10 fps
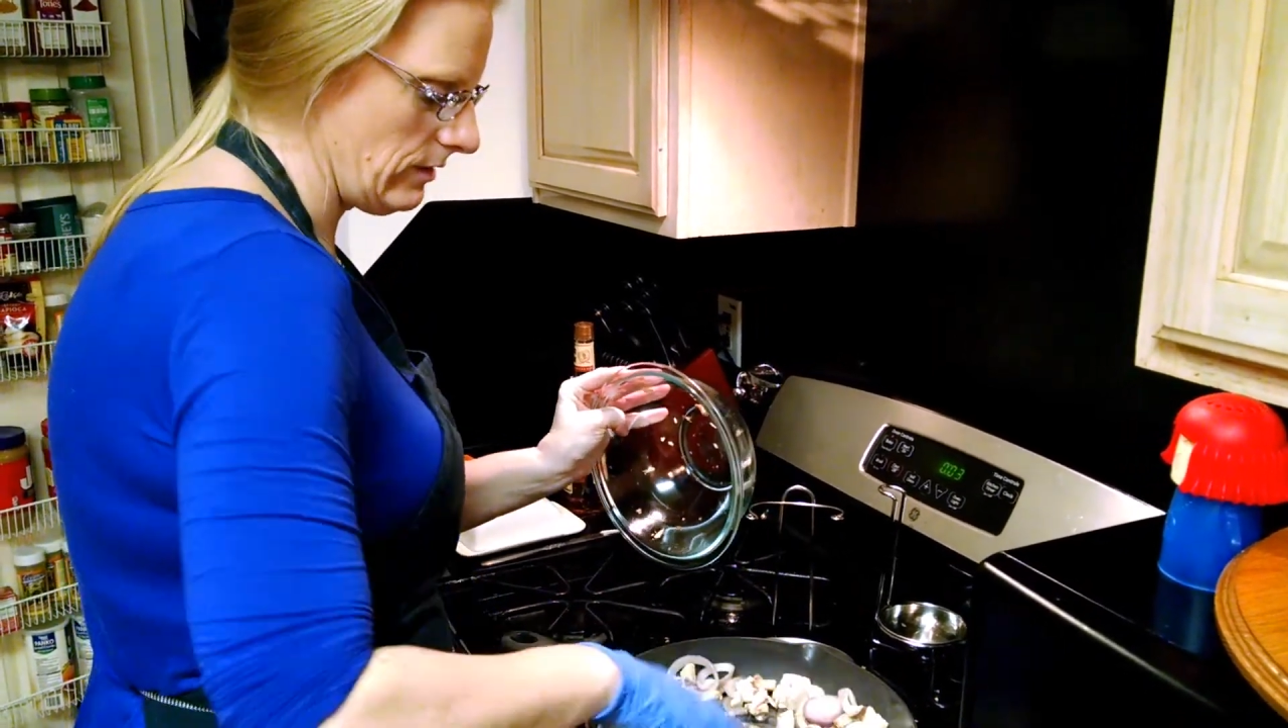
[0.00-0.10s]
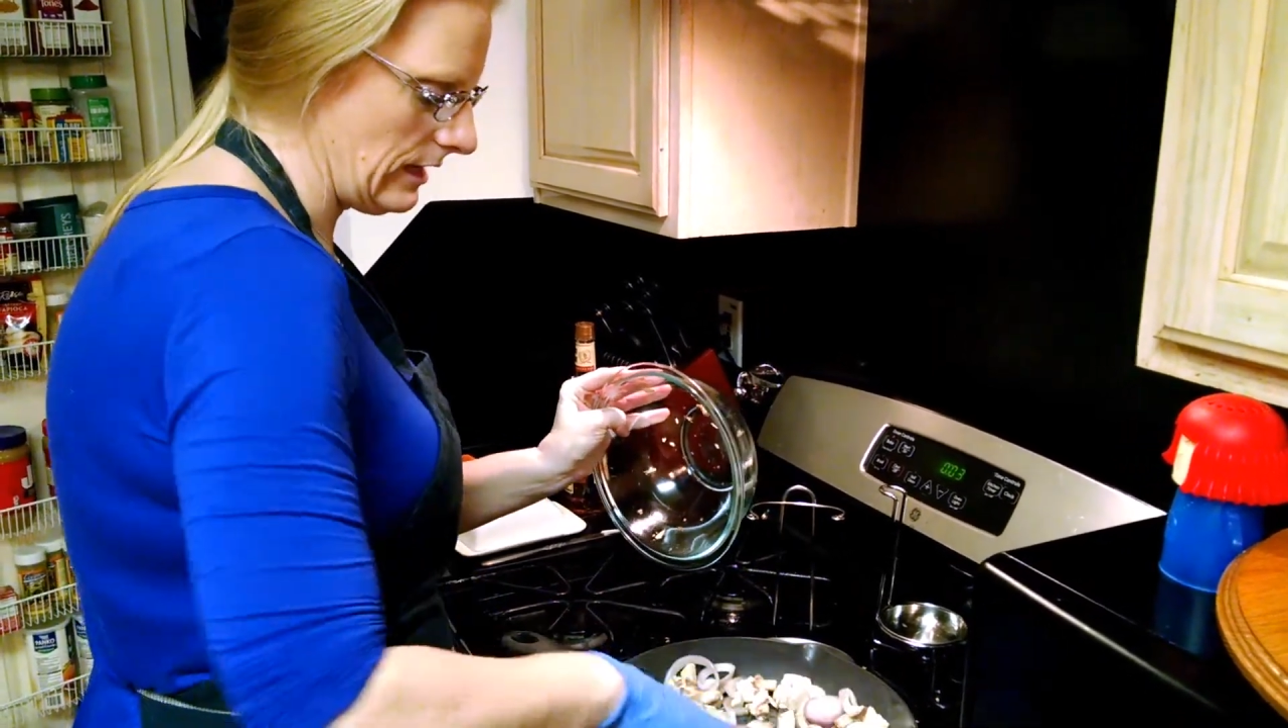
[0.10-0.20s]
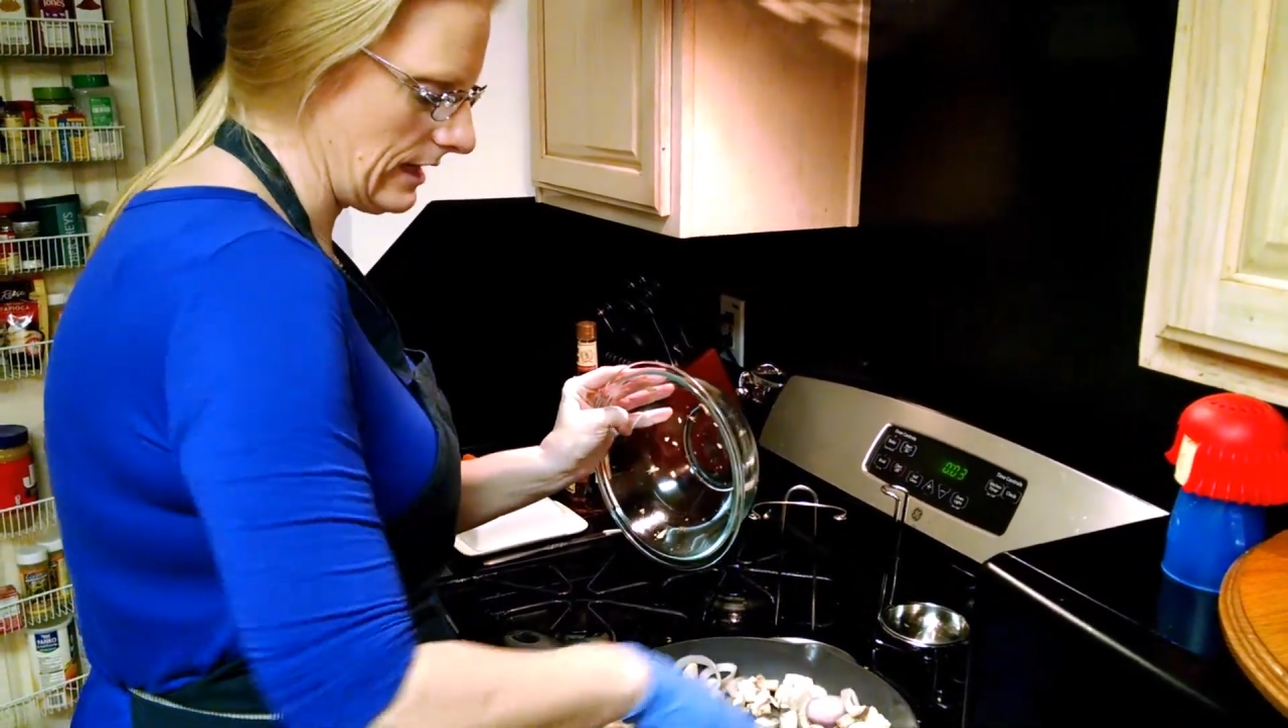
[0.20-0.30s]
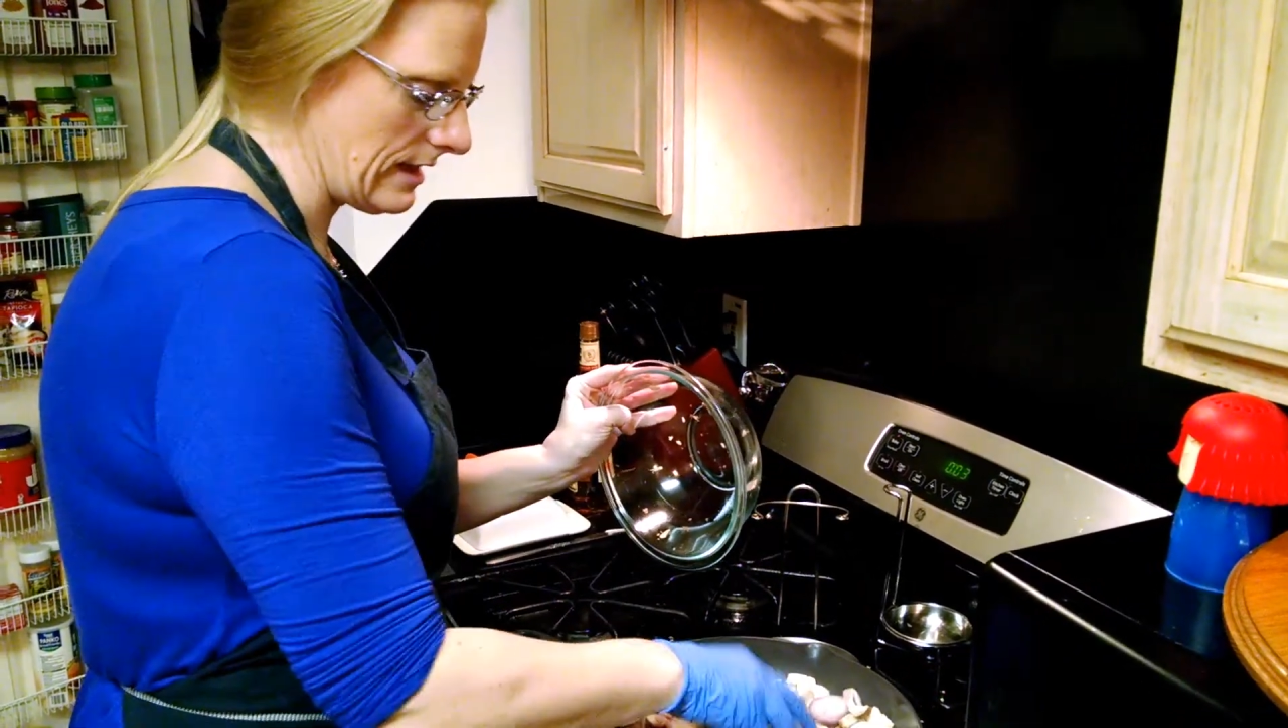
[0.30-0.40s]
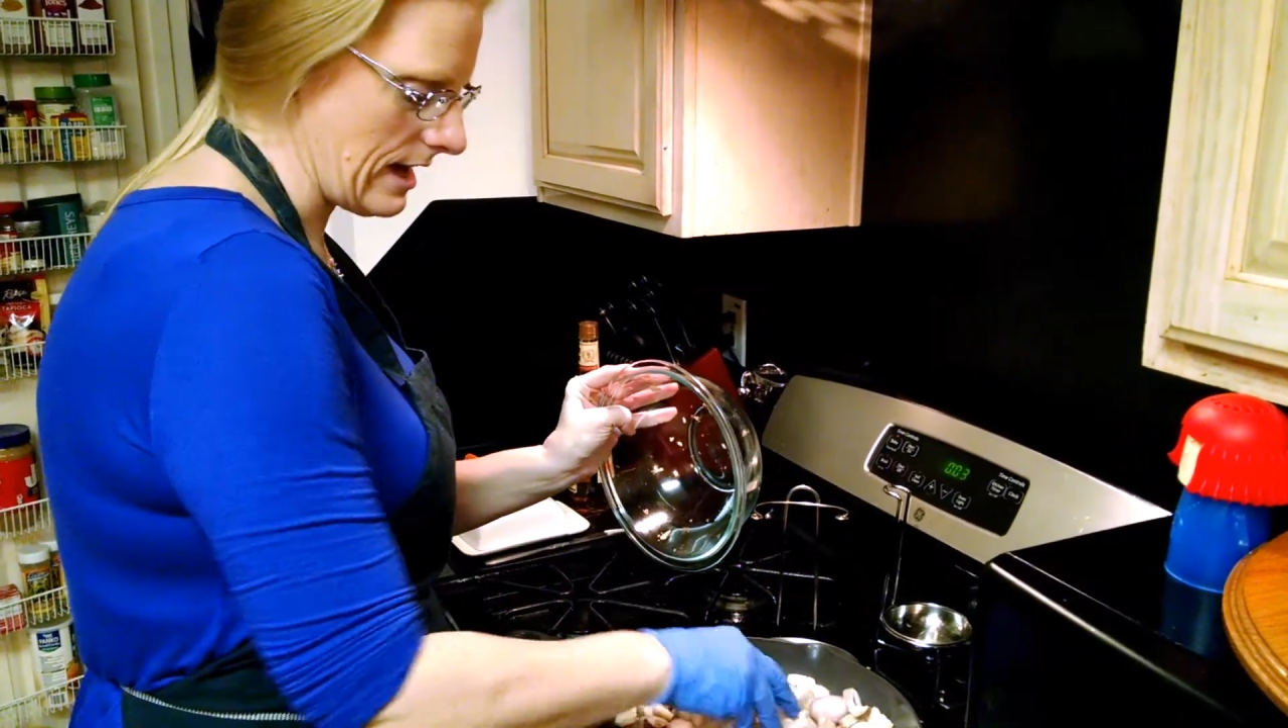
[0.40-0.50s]

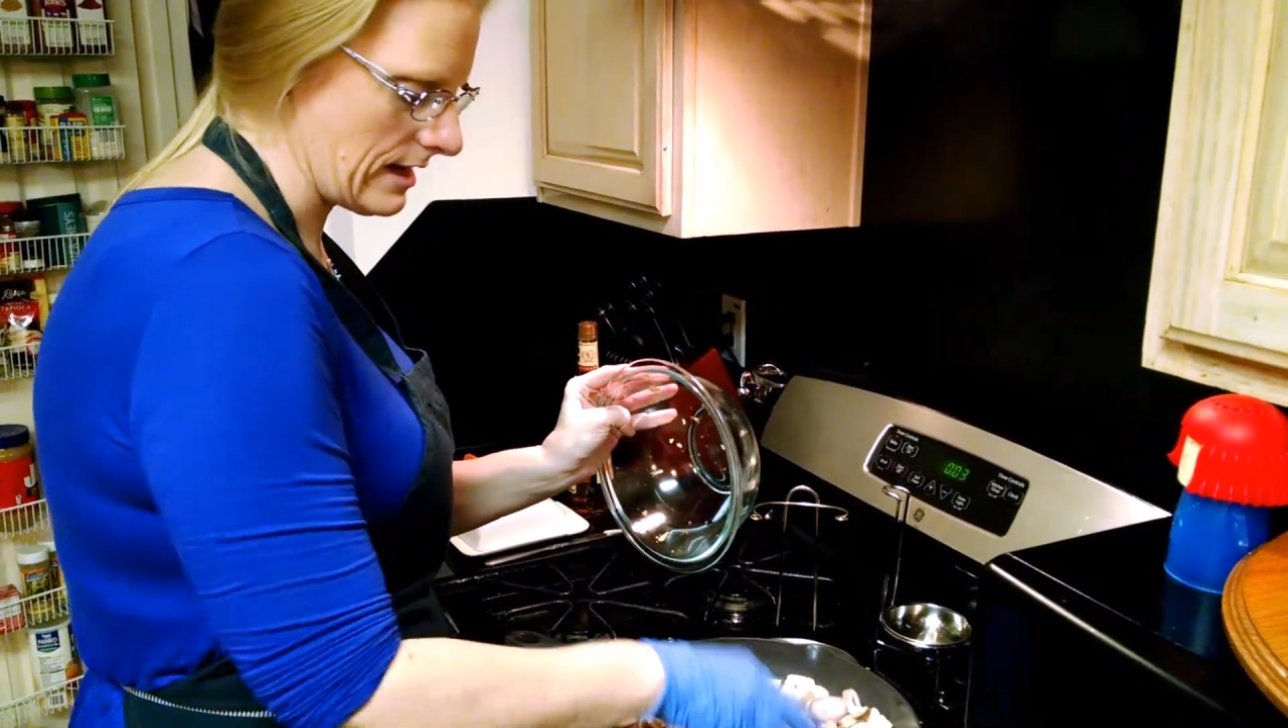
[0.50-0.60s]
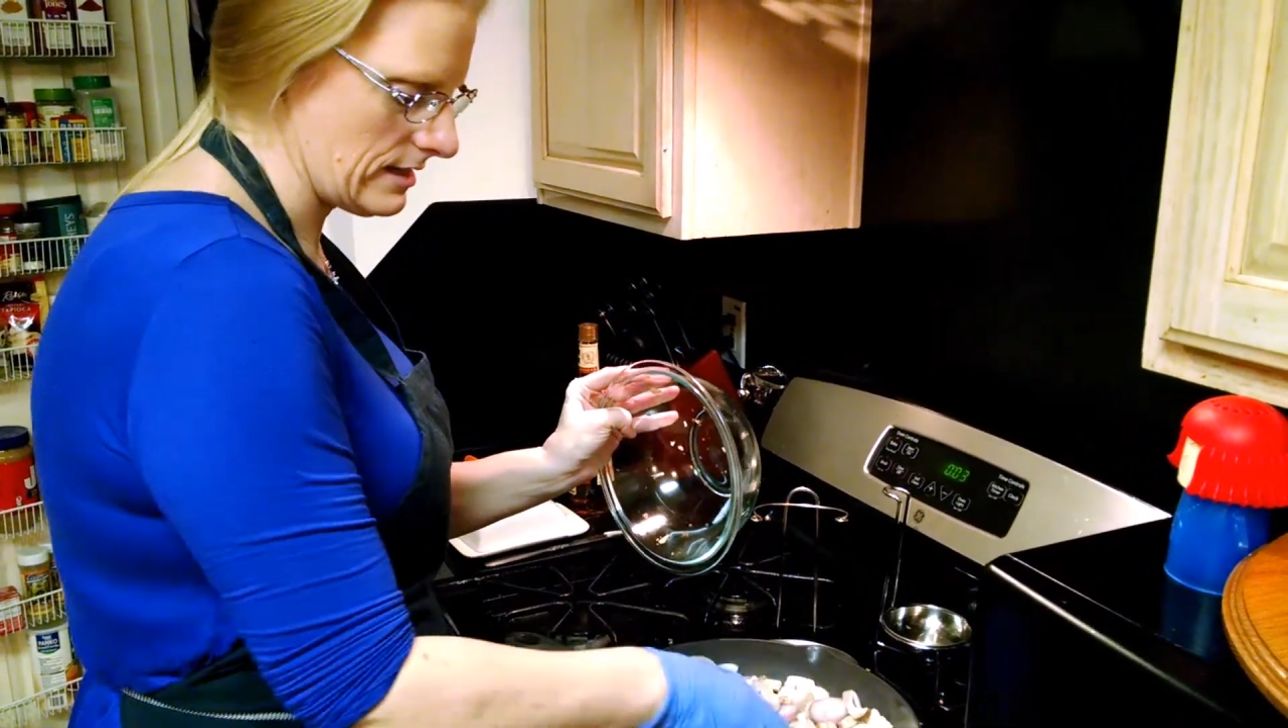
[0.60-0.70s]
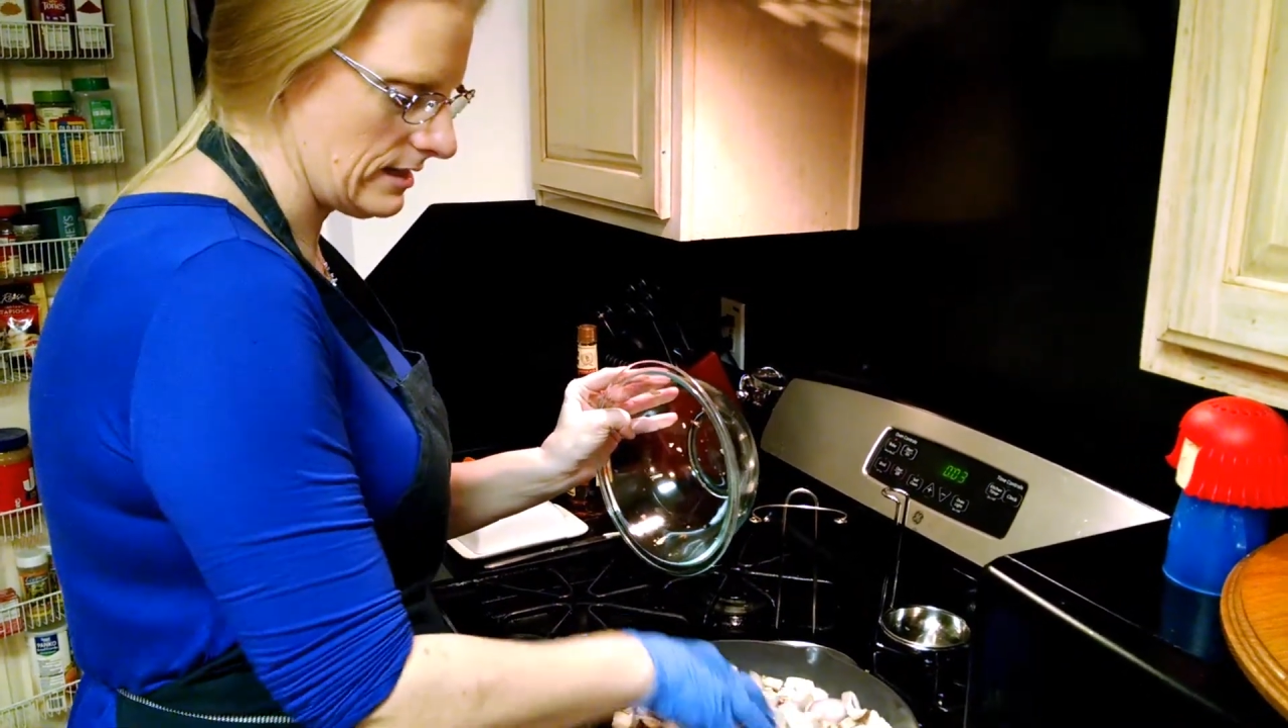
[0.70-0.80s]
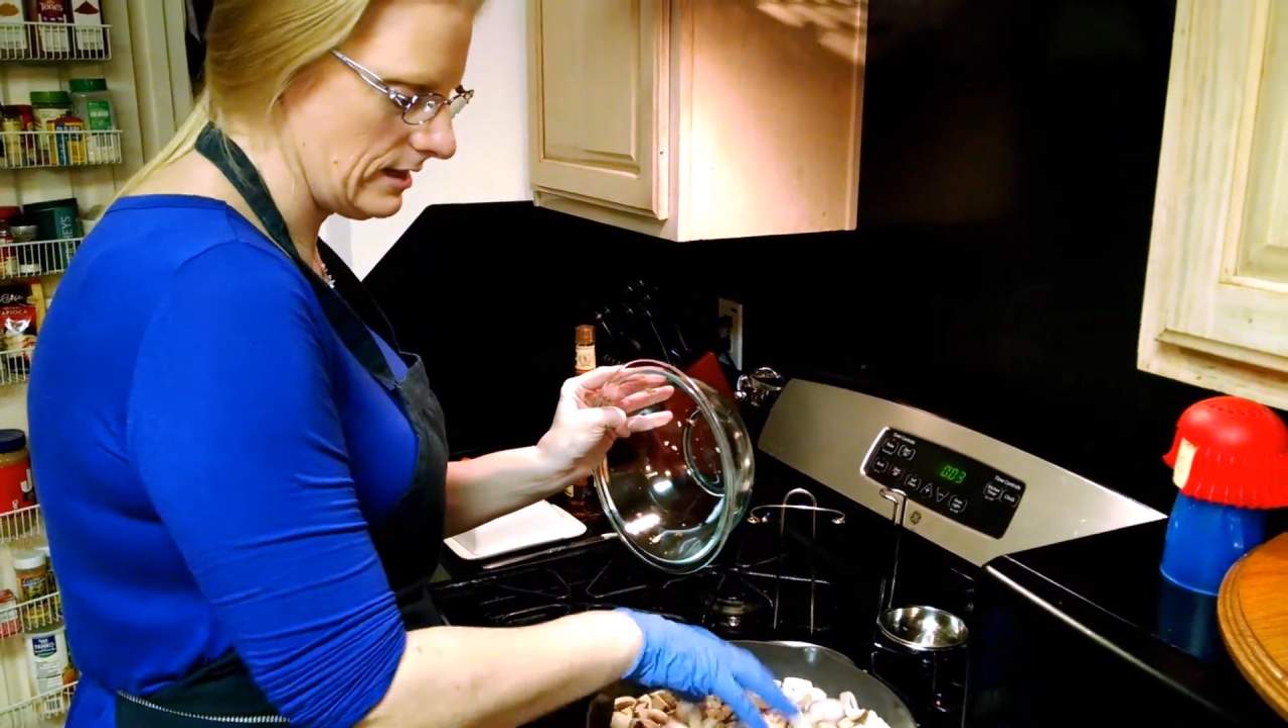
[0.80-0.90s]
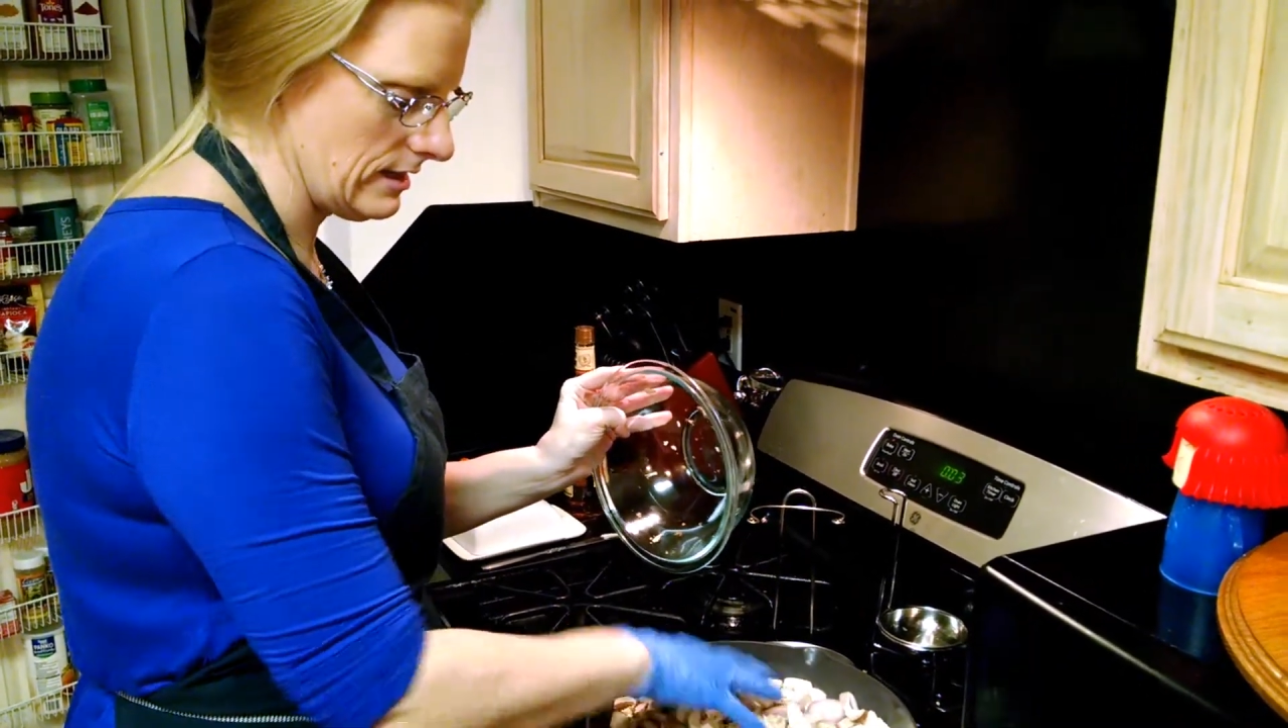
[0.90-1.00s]
let that